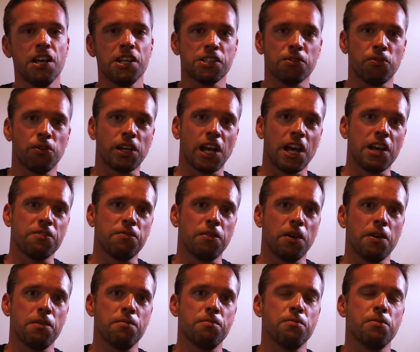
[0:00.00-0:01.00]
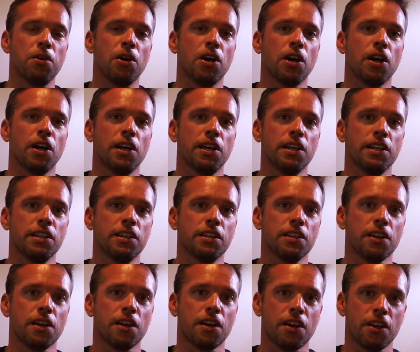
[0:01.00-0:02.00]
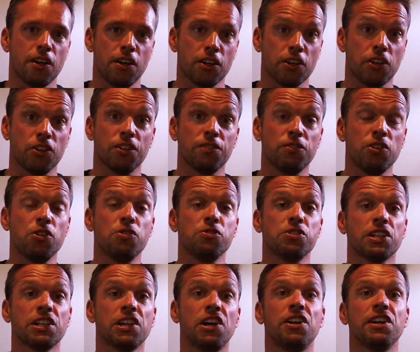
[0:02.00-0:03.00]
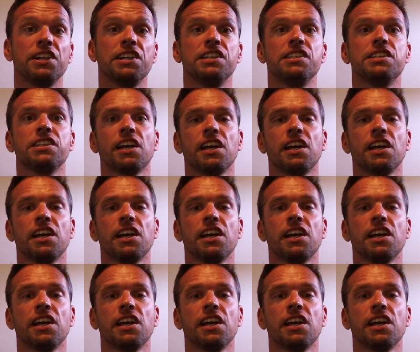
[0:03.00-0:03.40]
So I gave him a kind of user guide,